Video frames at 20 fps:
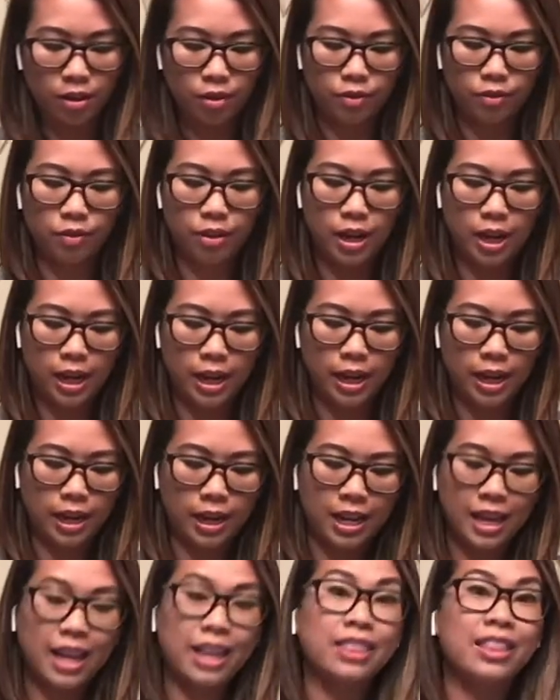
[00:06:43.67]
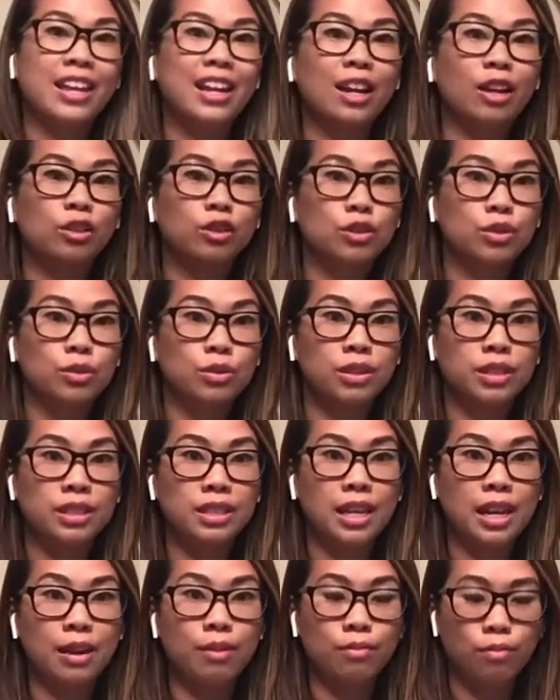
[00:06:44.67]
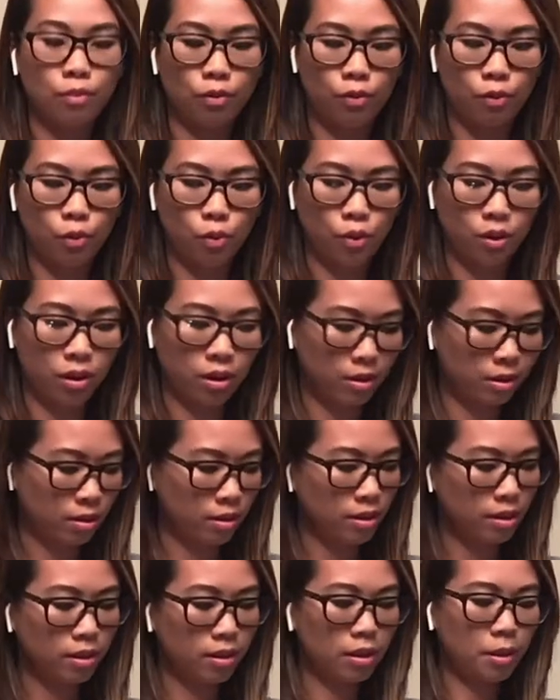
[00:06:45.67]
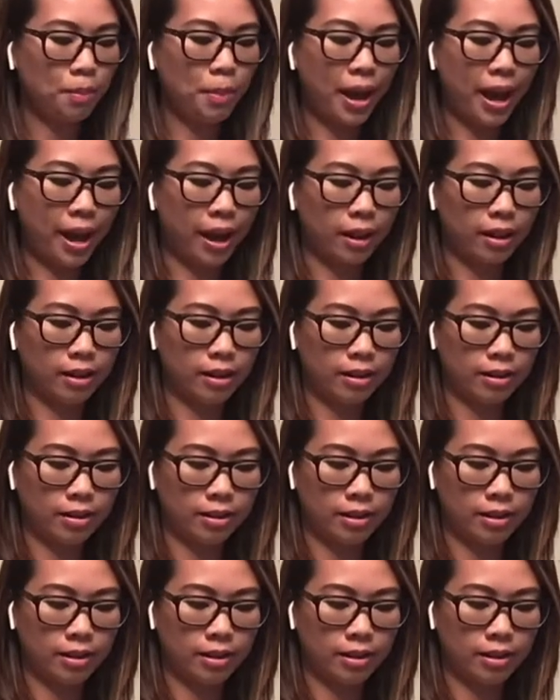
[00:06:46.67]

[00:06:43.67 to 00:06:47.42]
All right, and then I'll do the same for the back